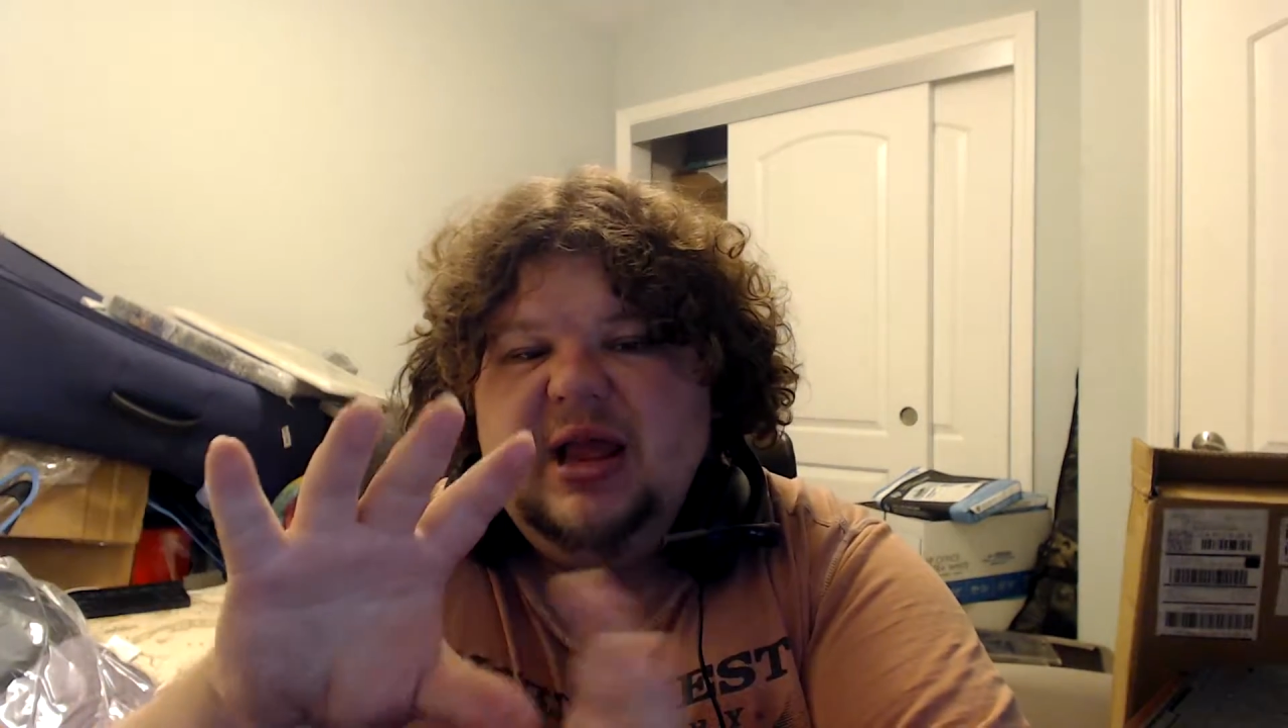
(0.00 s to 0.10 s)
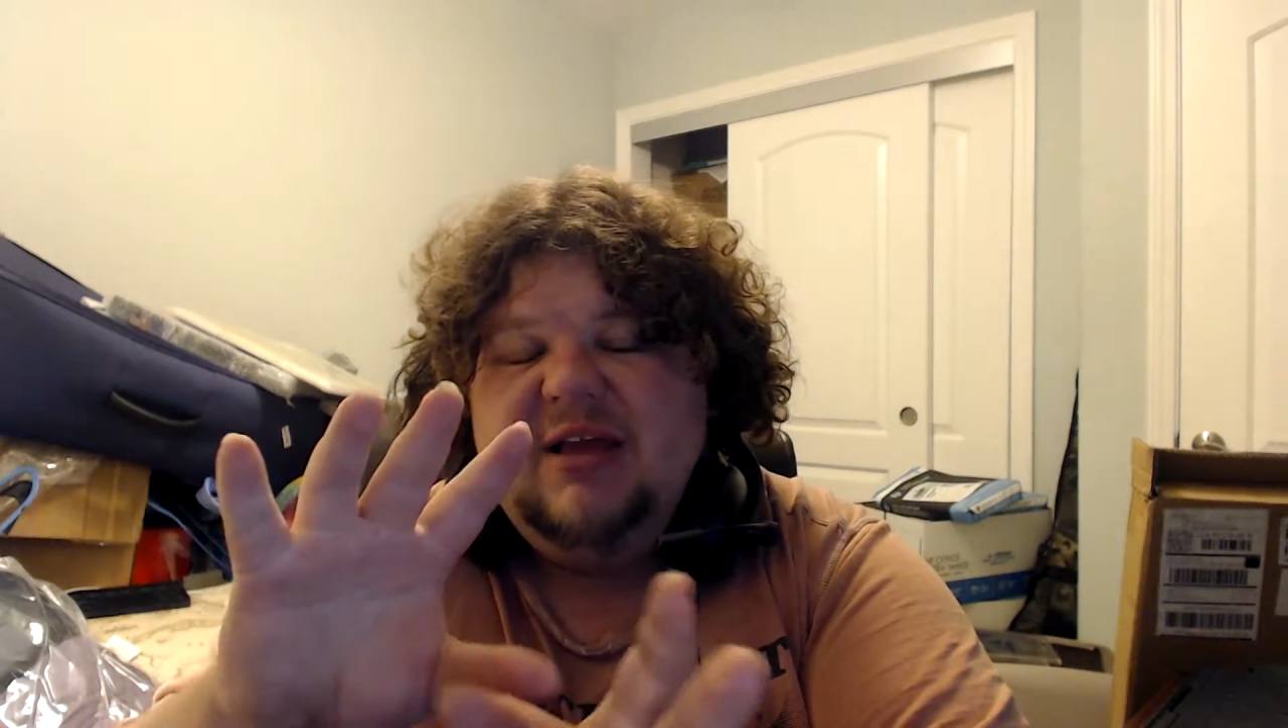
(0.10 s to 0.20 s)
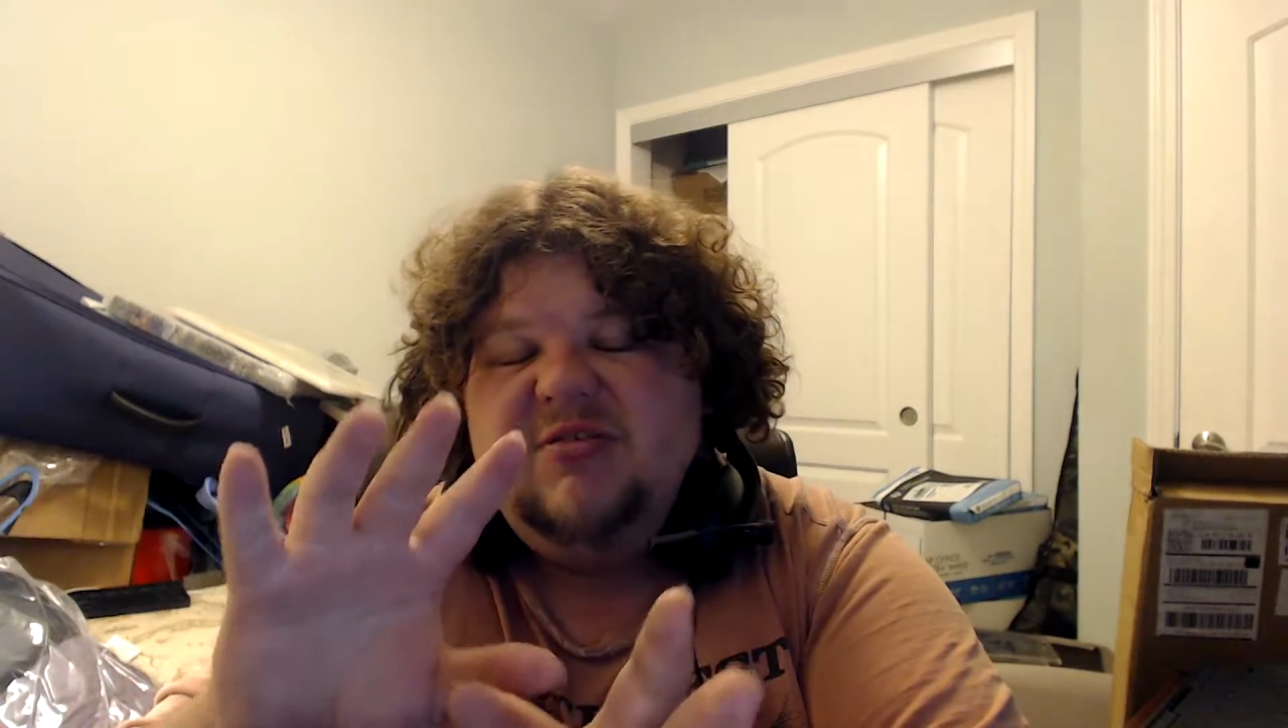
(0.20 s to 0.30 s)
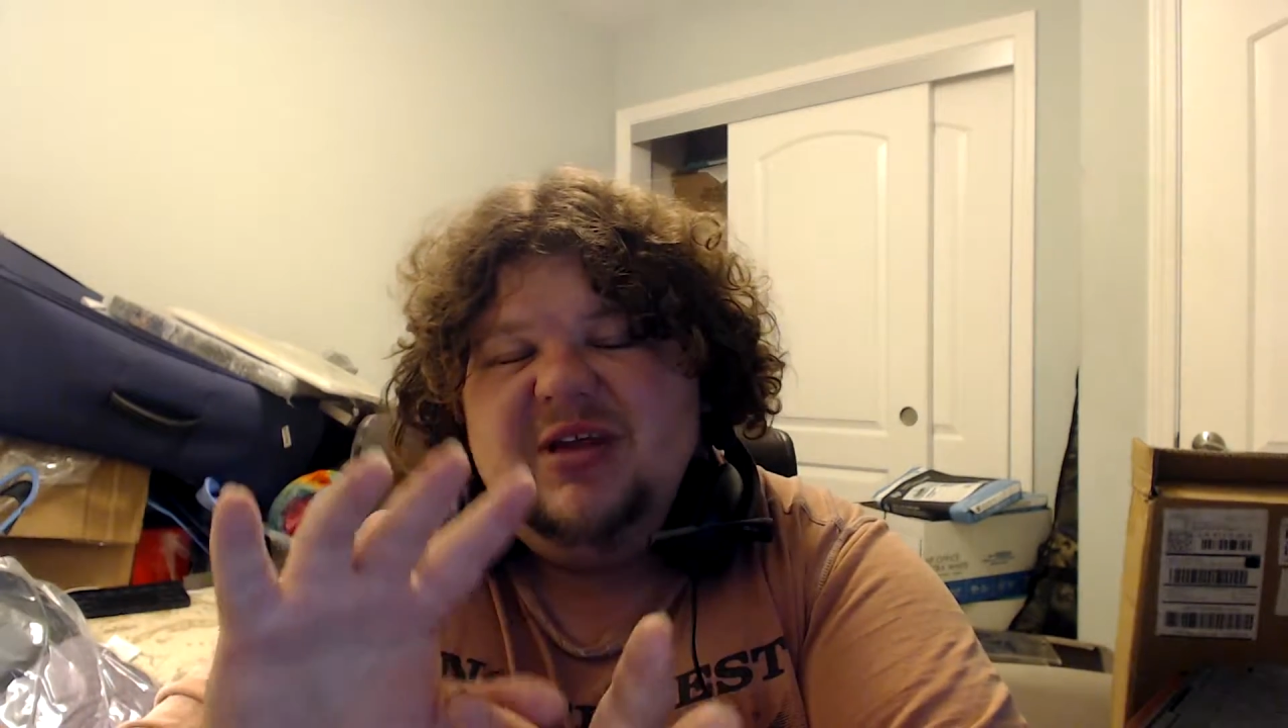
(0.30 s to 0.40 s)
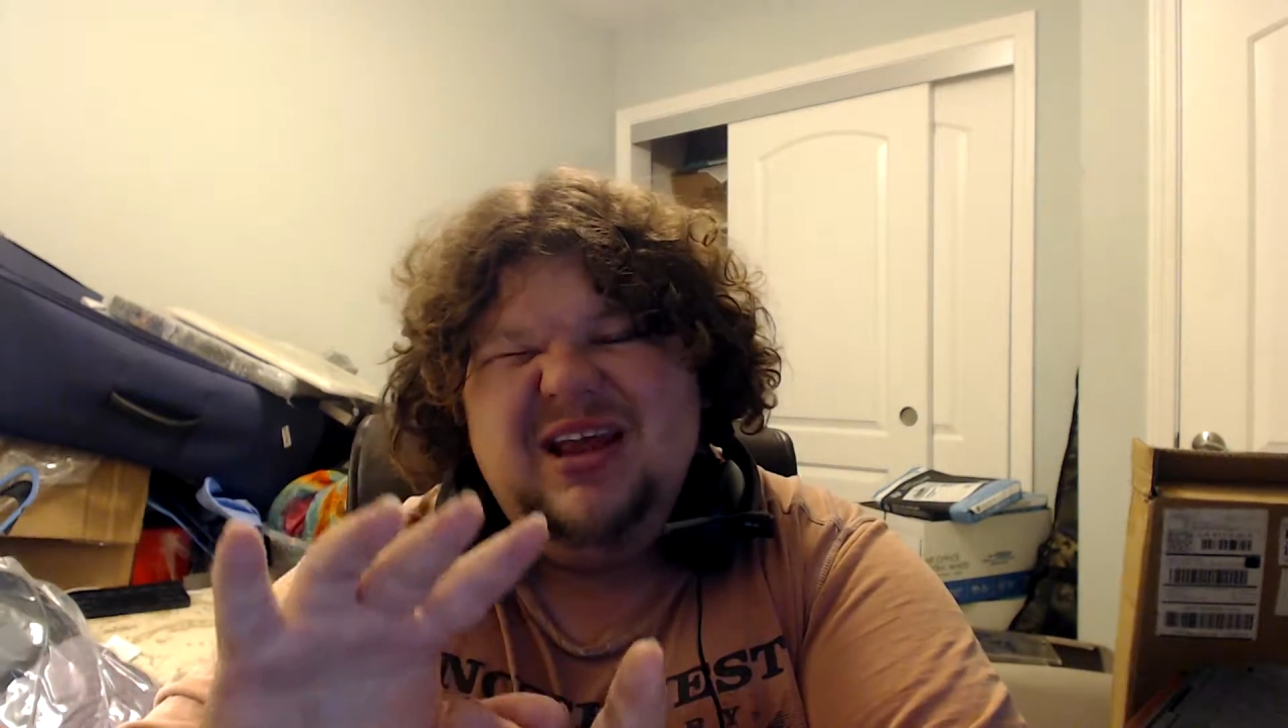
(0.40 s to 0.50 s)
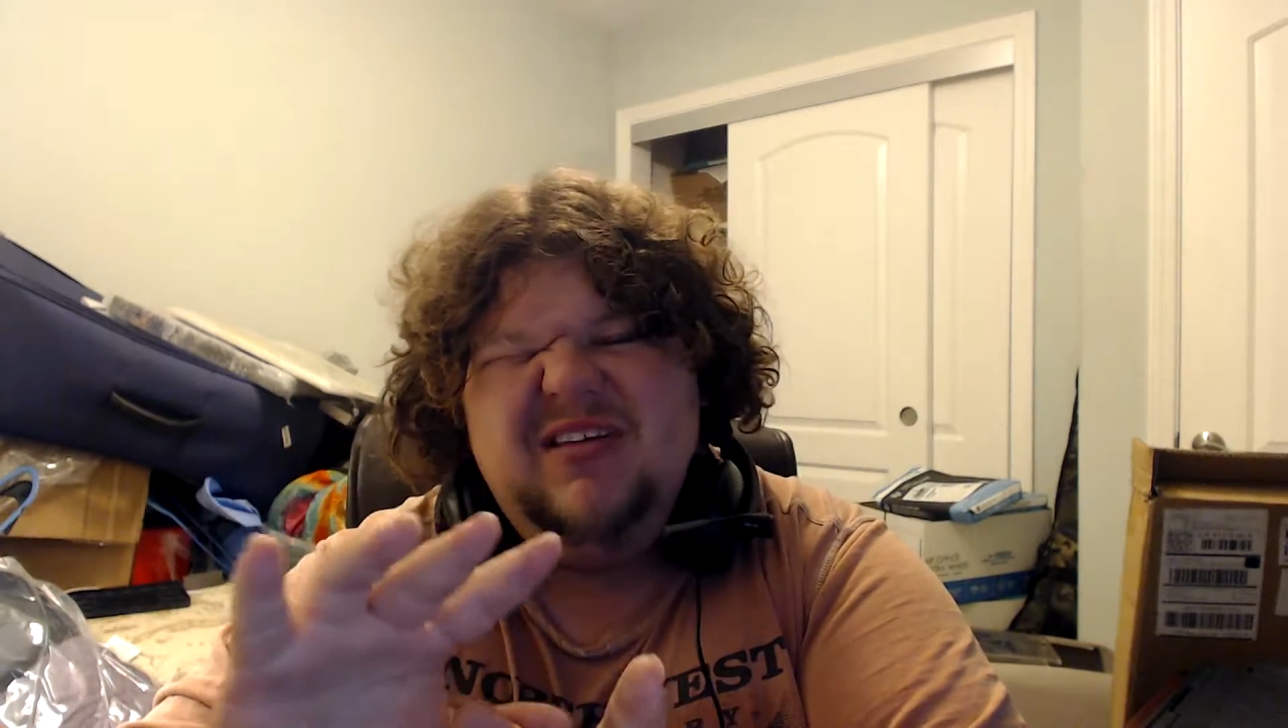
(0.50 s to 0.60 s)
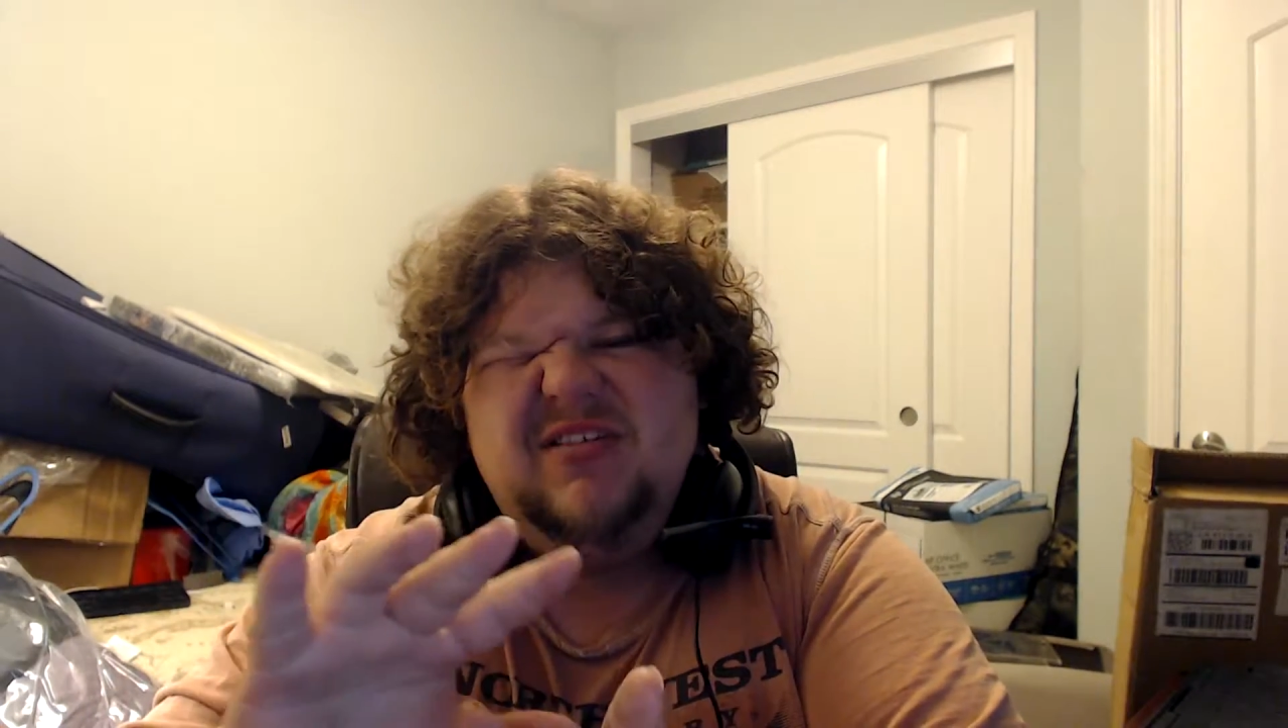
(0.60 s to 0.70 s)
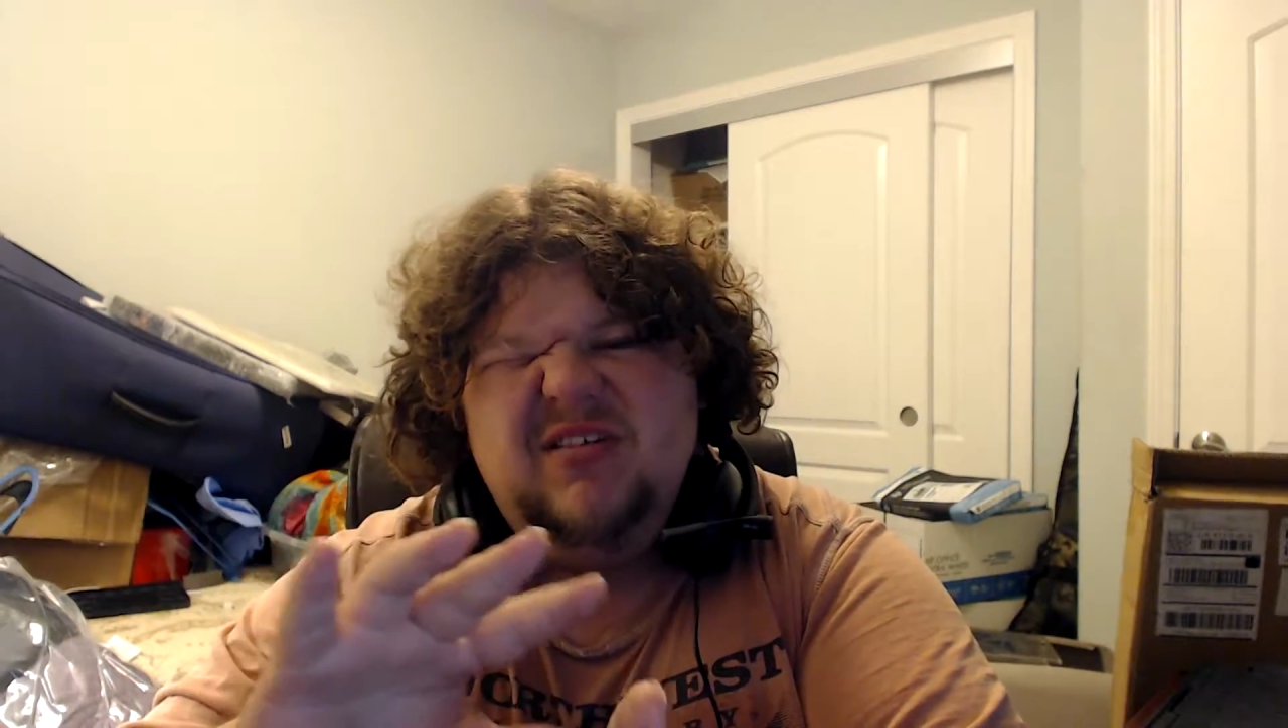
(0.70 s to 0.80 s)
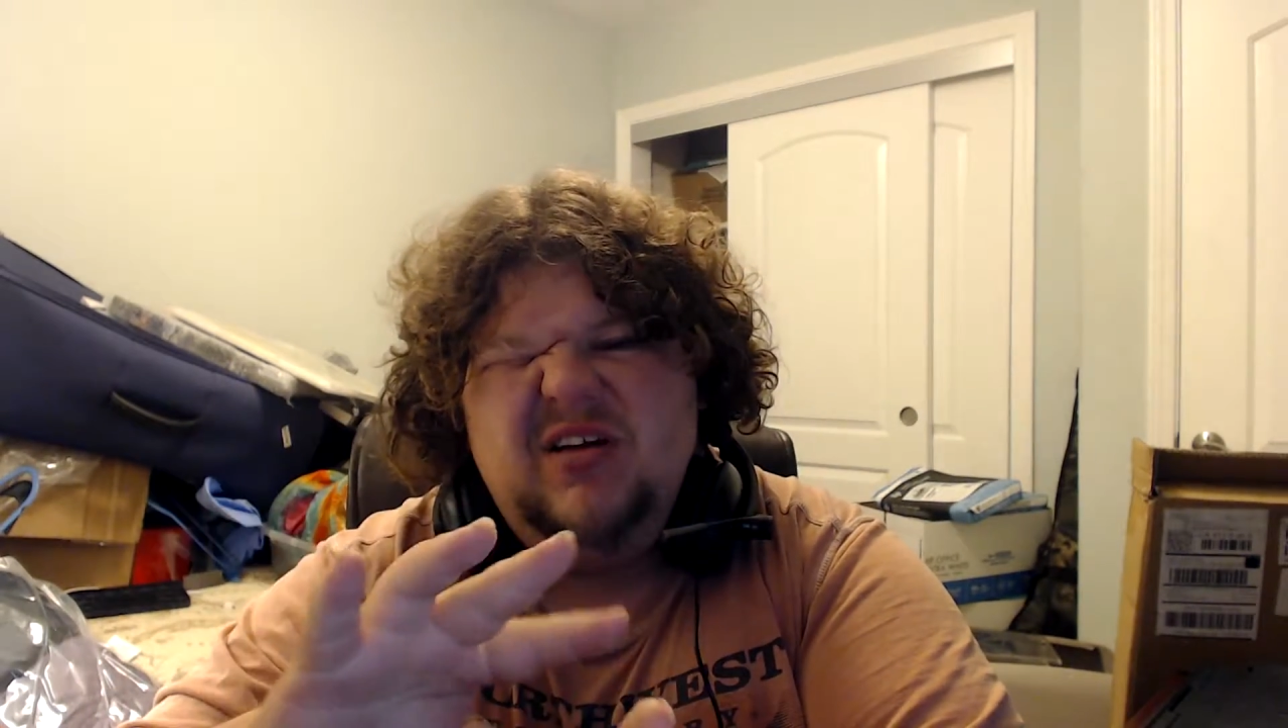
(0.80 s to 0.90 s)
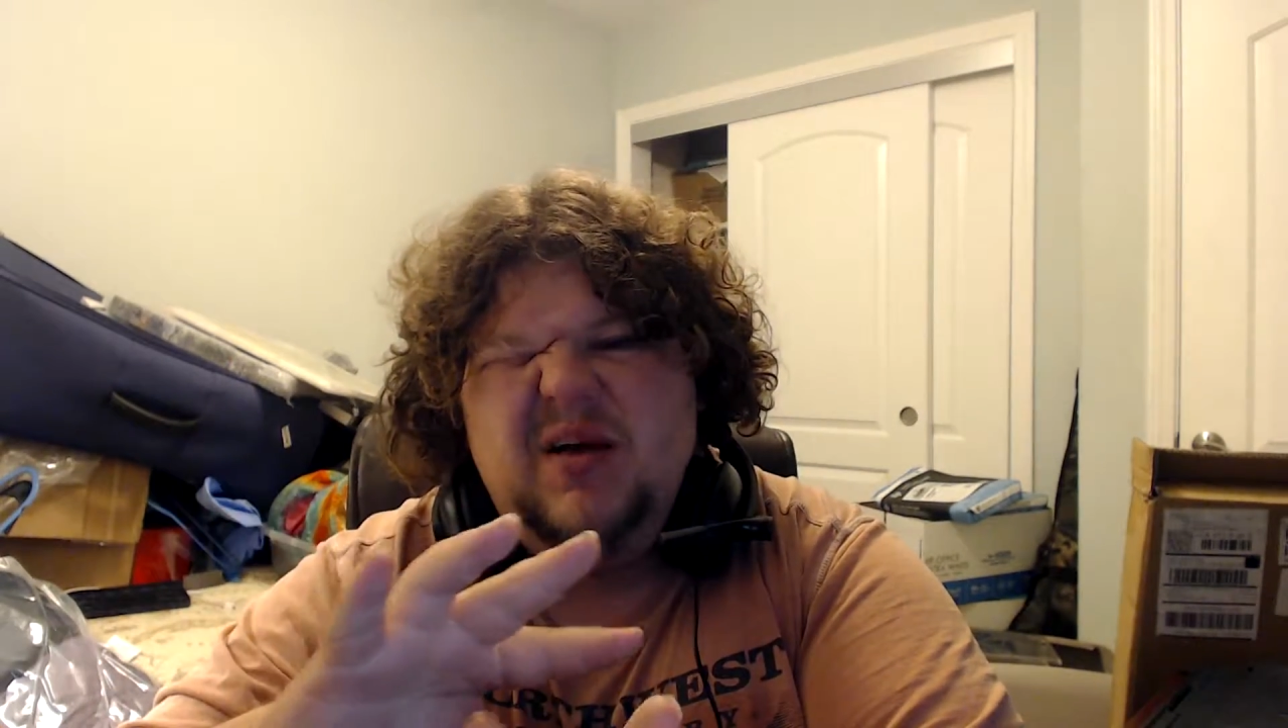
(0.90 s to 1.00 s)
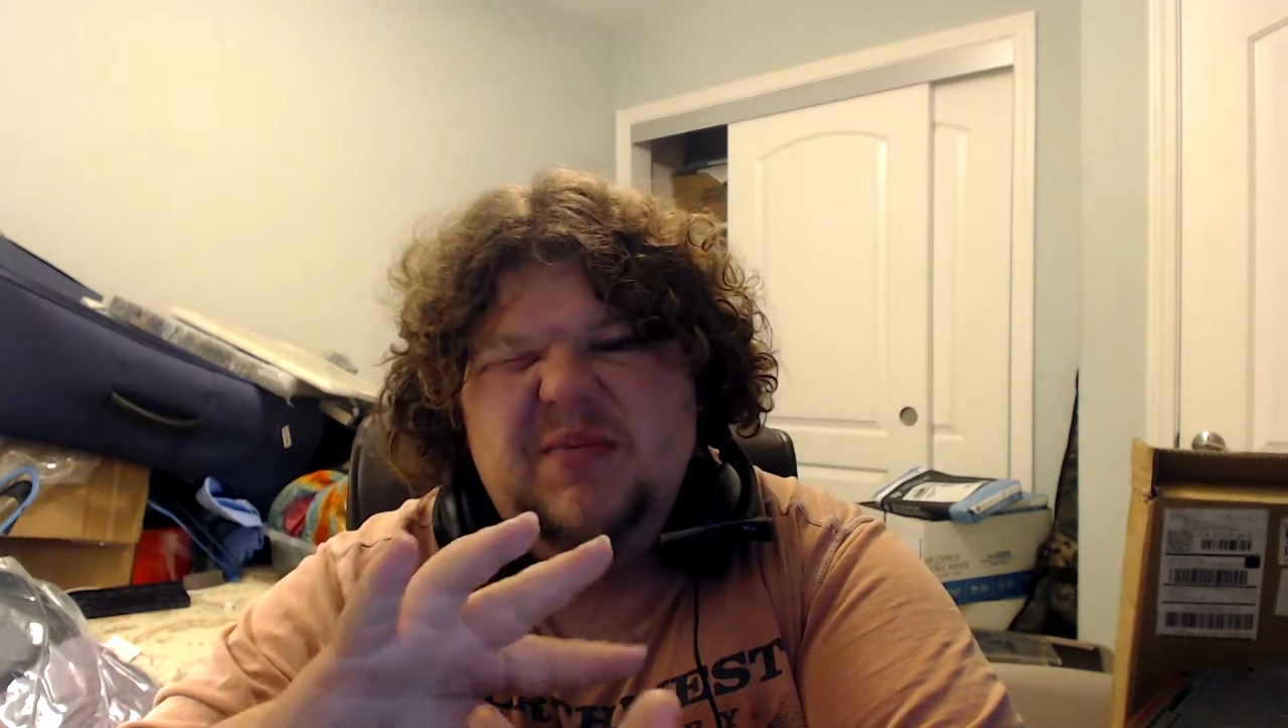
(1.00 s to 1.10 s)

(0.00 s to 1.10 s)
I guess